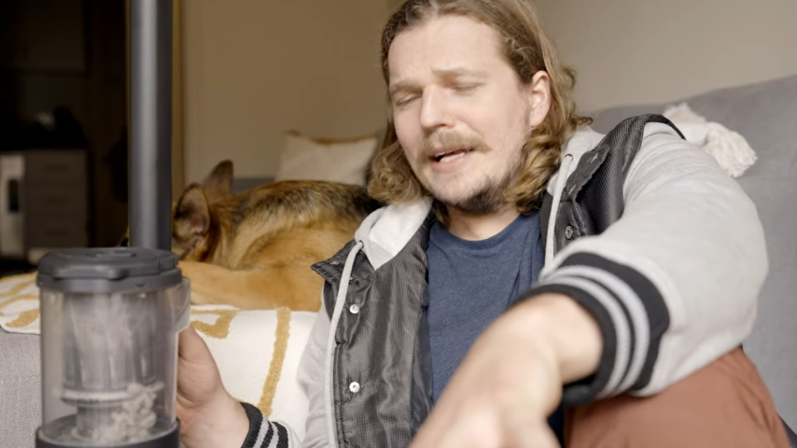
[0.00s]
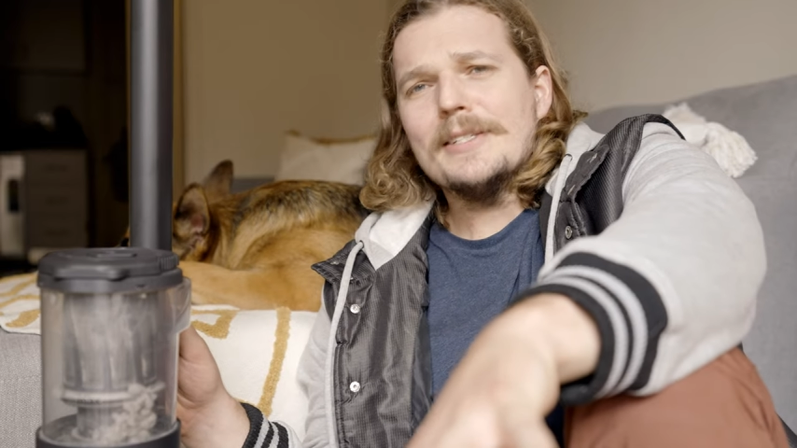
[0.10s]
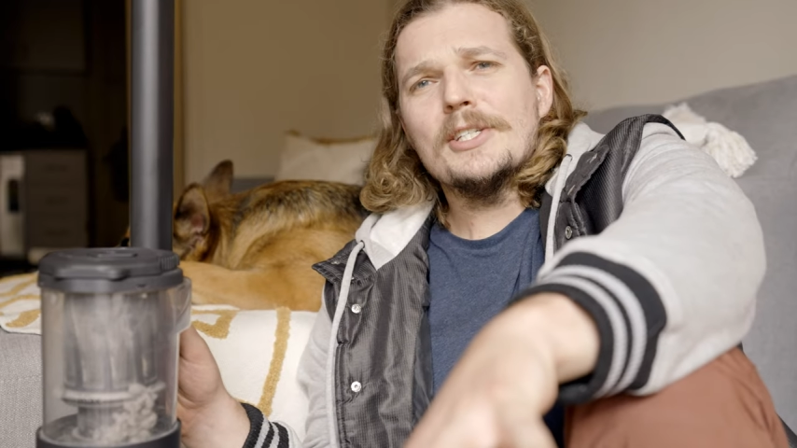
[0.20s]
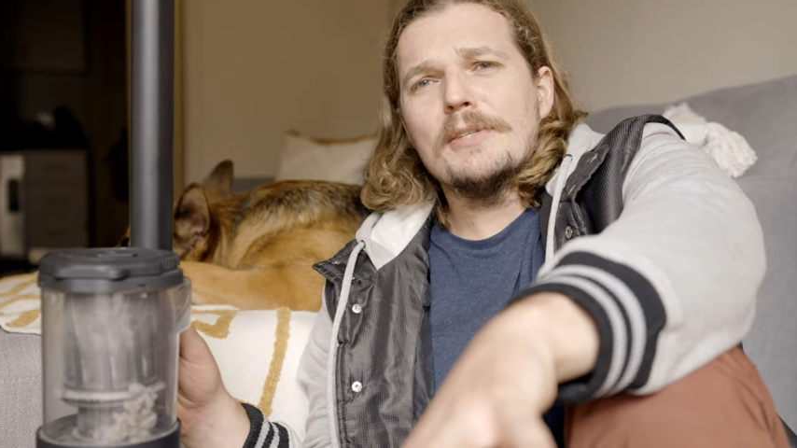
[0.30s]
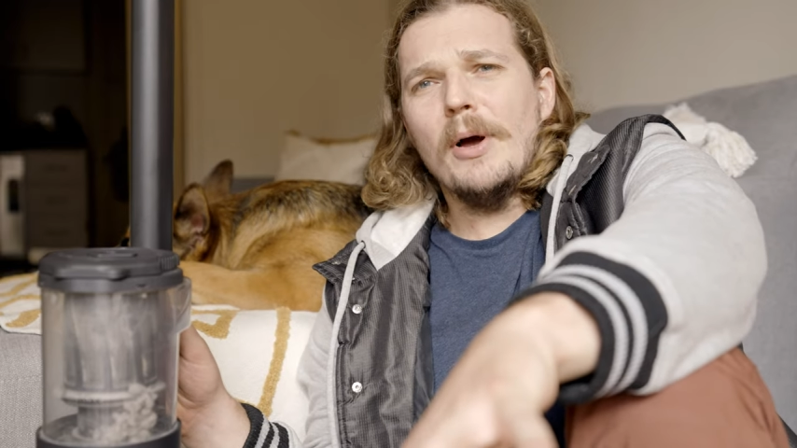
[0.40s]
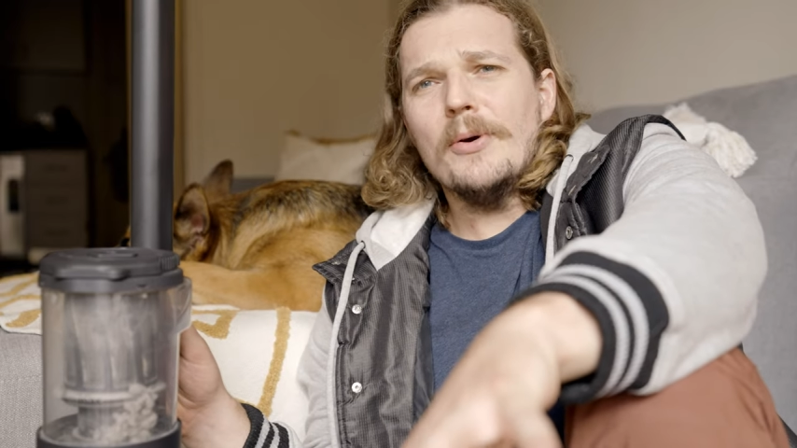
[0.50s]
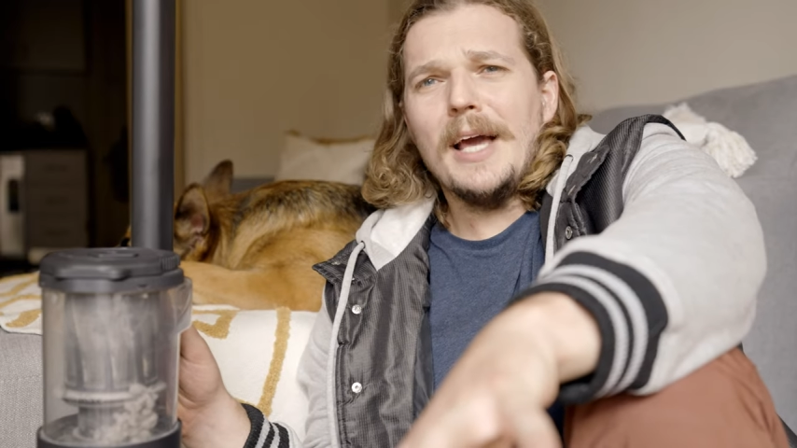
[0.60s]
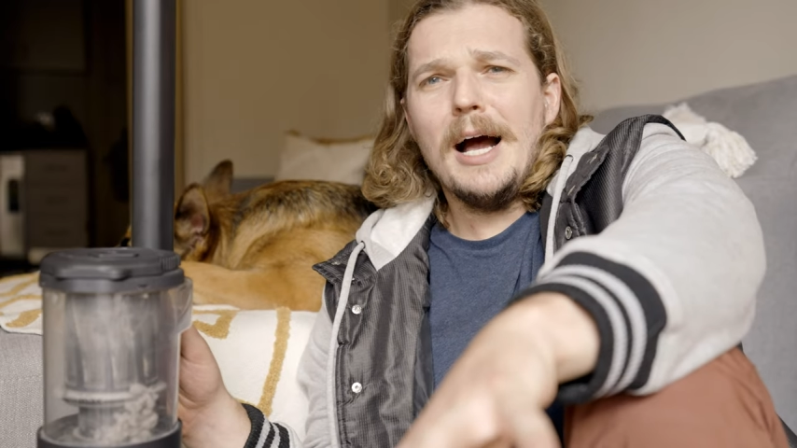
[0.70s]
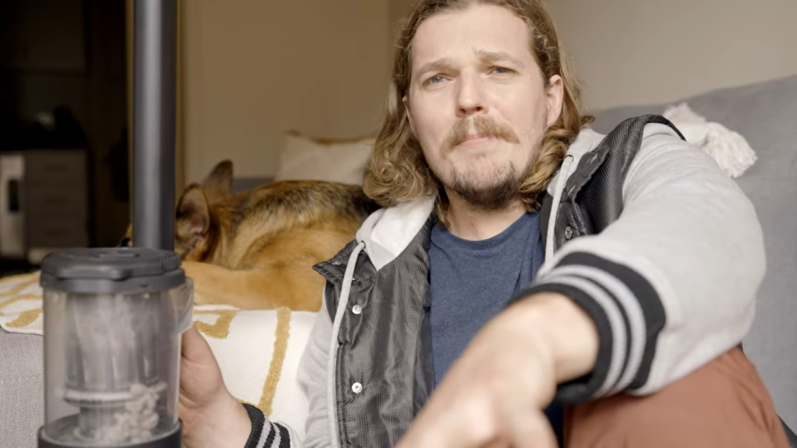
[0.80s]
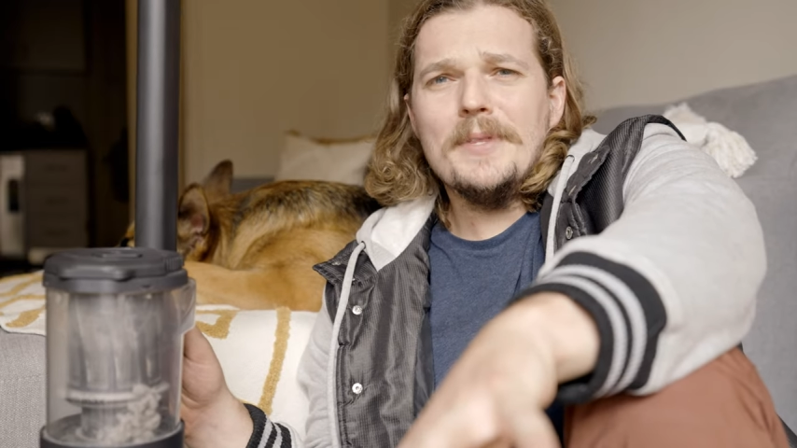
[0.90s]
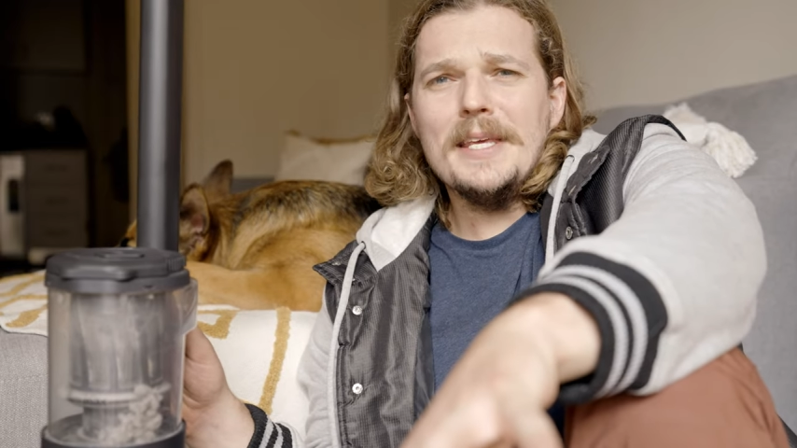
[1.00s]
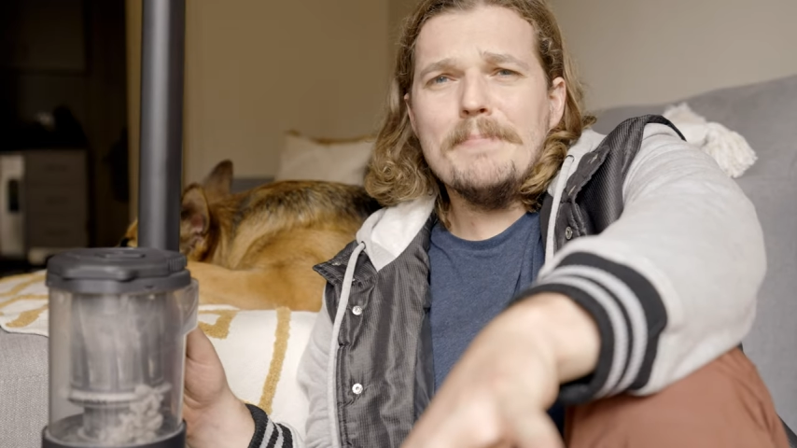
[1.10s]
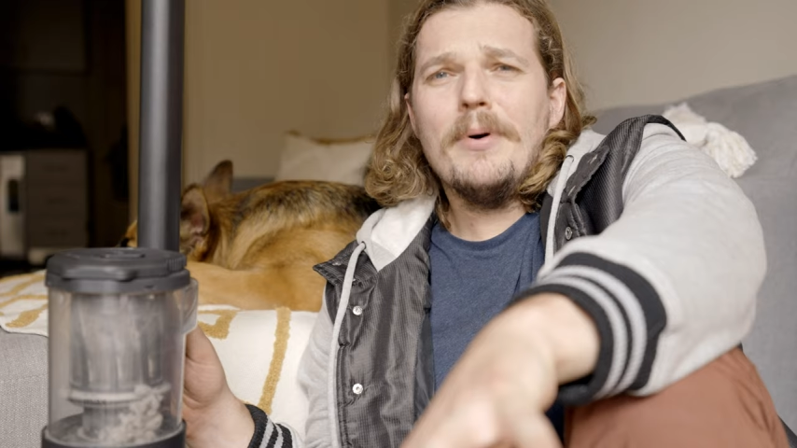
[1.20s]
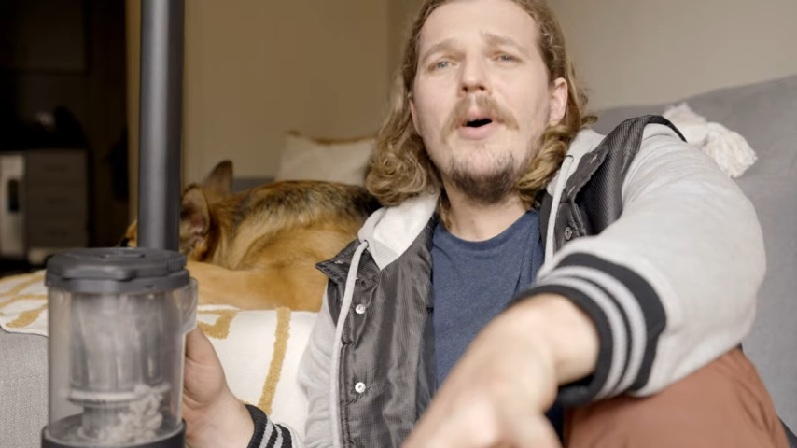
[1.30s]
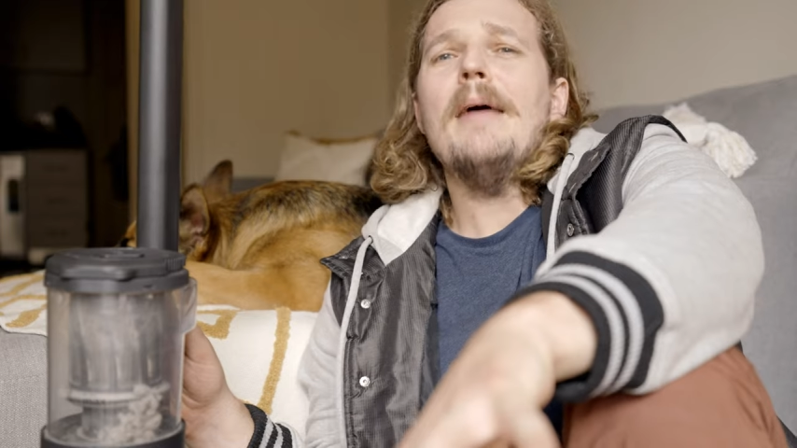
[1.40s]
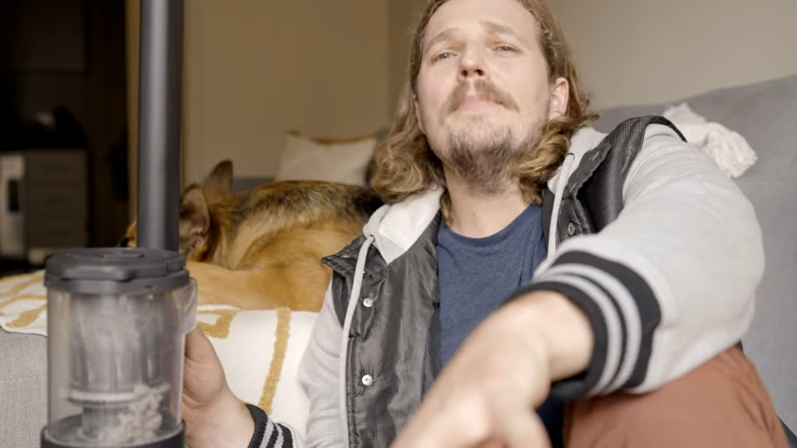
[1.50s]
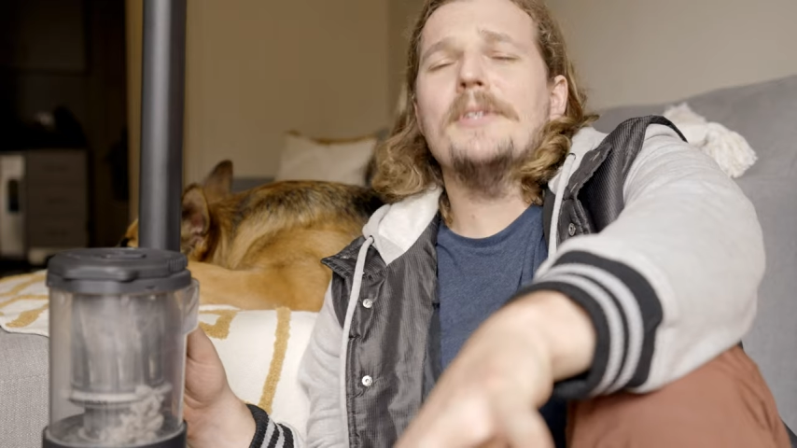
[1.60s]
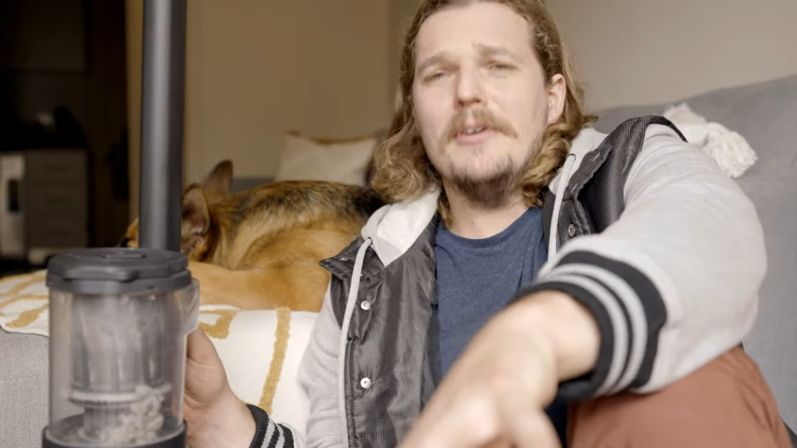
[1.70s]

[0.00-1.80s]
smoke up the pipes